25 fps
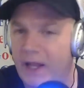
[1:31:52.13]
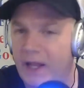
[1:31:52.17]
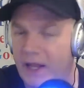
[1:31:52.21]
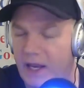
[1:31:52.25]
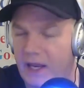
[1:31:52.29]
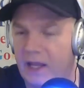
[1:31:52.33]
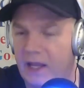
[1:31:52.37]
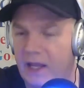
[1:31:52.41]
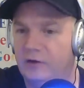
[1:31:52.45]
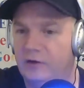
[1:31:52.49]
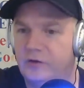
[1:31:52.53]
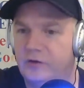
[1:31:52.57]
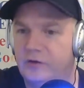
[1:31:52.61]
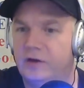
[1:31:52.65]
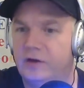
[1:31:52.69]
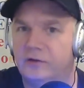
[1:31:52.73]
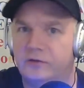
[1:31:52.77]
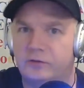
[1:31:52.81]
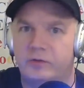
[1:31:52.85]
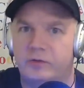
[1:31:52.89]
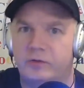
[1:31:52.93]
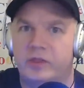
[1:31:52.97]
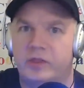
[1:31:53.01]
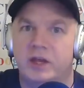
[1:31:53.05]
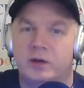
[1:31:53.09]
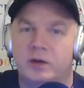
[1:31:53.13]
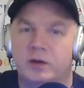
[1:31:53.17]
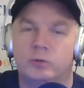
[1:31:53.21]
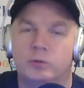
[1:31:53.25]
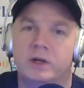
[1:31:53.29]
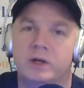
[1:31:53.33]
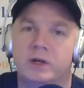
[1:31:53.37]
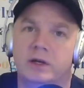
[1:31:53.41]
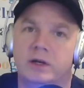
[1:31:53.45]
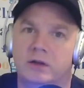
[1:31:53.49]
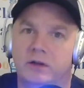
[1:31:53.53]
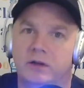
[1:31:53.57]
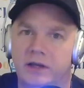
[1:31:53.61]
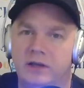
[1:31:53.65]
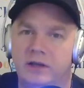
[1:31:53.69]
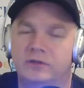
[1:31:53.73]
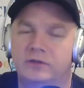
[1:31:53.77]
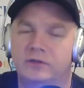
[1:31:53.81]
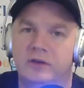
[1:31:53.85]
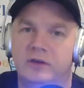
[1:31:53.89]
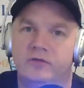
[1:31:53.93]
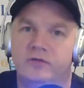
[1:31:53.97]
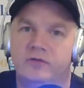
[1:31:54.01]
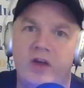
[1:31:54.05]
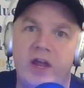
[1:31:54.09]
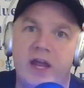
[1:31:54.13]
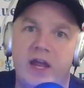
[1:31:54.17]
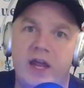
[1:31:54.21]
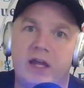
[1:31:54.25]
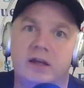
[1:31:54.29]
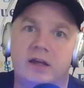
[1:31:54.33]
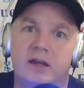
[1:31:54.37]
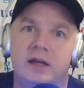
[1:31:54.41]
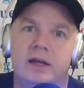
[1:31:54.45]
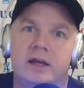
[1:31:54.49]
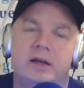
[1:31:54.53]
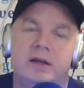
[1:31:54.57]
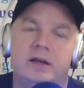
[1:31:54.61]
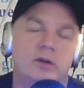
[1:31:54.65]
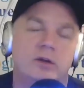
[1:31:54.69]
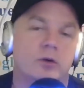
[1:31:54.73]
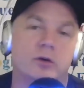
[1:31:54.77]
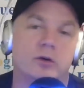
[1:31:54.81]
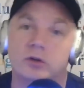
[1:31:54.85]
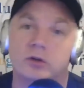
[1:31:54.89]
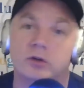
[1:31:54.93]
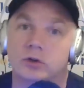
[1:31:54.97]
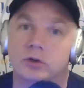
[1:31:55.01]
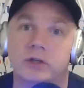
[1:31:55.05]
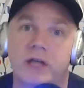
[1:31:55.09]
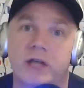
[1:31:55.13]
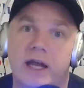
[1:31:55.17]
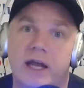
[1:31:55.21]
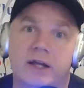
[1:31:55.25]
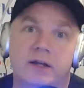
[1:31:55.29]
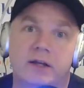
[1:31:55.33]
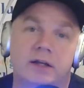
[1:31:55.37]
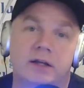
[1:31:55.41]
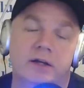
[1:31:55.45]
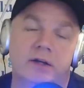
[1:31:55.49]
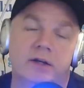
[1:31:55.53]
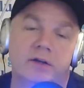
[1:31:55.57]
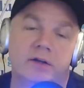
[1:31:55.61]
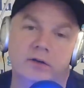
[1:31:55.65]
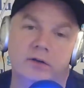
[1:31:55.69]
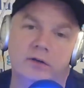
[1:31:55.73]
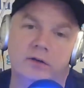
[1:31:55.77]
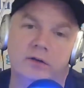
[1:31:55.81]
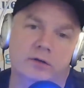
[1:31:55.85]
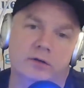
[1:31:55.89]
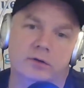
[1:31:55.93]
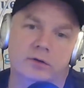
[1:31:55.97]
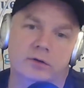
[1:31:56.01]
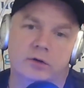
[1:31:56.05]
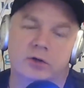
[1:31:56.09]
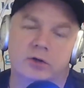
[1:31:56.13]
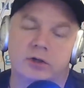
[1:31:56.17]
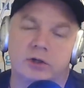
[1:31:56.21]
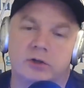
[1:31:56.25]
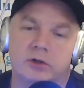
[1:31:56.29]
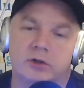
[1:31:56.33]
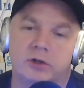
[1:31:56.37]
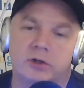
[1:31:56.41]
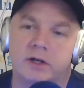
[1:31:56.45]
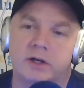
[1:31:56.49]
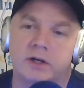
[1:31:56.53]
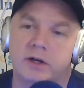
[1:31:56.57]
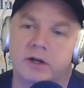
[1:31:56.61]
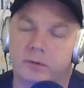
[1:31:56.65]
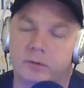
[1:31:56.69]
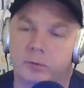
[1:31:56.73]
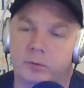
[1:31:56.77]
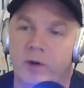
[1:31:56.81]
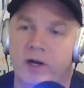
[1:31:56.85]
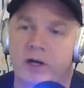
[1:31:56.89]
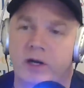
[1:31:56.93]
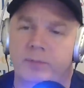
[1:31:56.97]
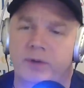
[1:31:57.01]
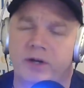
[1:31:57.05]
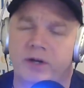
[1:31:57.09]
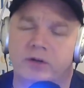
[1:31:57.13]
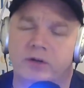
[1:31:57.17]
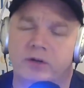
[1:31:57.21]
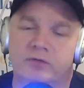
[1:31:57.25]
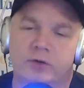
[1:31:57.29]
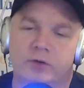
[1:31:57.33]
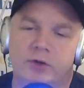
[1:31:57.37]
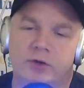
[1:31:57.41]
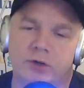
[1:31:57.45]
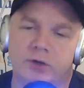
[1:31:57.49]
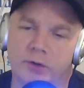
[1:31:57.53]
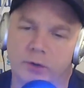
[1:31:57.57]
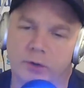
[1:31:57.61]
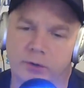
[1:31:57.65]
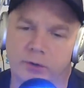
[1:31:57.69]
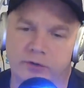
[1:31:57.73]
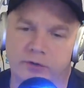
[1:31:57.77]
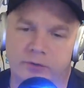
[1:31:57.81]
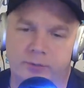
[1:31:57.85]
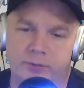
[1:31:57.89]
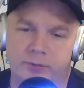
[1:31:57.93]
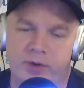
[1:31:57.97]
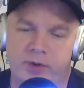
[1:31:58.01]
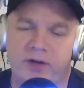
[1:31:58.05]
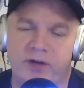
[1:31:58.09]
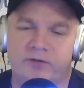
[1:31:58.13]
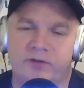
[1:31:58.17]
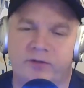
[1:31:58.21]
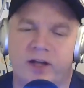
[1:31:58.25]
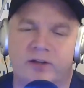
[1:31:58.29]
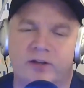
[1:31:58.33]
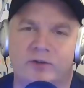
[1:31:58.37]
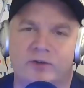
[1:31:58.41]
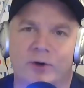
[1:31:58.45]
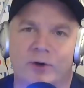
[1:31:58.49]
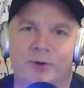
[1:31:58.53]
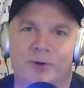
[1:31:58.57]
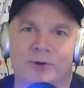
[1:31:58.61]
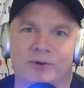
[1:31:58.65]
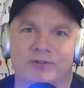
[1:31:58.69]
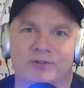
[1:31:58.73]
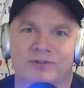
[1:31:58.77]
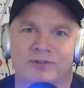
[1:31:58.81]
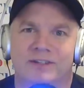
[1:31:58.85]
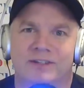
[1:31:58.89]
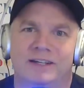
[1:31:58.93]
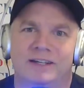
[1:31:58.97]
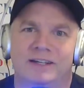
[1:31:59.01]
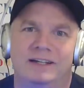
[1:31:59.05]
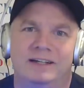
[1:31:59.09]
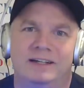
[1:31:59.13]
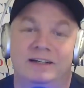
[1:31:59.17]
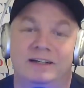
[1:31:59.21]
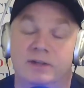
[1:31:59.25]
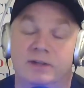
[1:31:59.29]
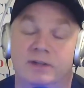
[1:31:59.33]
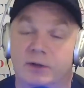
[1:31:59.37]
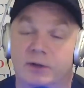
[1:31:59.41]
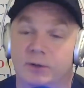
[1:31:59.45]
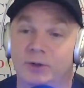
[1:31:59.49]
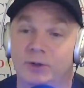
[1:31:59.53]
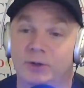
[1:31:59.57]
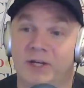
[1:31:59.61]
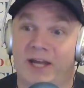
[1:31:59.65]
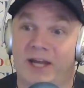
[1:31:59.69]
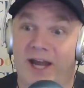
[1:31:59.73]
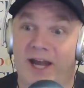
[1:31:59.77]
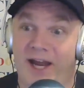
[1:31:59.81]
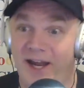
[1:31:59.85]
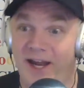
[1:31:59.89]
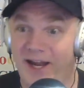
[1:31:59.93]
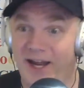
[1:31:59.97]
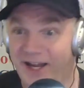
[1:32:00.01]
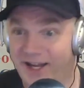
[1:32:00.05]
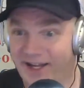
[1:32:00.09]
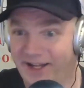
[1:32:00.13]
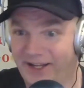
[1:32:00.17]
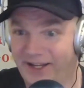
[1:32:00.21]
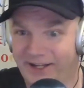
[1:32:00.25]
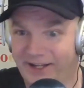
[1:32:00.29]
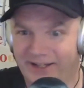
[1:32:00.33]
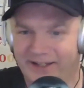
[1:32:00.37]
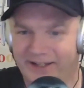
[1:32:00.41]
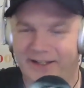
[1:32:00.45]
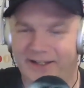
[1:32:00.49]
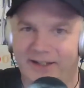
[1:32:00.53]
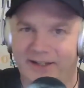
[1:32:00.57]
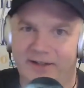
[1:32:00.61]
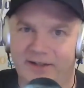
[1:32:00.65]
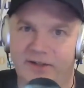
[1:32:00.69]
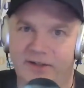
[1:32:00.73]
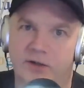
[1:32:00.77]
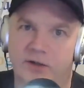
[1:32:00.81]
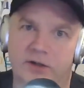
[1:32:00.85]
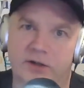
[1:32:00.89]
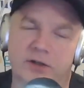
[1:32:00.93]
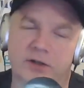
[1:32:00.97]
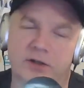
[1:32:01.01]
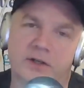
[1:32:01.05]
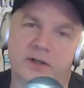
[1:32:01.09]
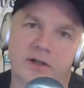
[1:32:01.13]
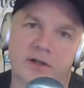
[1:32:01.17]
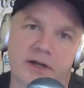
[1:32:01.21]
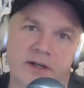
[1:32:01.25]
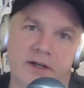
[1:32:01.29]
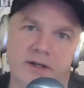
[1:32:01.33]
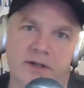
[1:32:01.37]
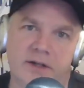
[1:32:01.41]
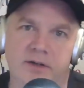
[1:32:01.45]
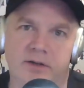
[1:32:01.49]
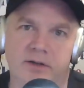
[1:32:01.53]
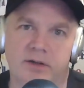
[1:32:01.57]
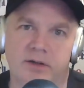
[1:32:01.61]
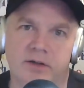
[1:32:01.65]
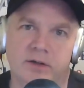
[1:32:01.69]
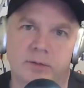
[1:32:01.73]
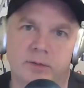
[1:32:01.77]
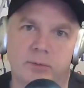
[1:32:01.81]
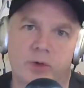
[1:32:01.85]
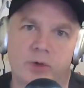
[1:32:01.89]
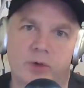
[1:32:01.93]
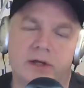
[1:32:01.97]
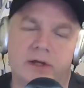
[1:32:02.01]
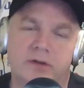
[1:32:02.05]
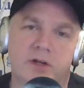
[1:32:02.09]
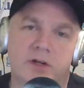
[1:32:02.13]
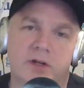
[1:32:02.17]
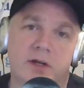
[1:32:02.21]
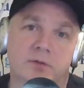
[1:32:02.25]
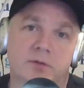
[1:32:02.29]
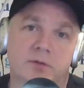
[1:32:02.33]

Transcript: Is this thing real? Is it fake? You're going to look at it. You're going to click on recommended for you, SpaceX hoax. It's like, okay. You click on it and then you break it down.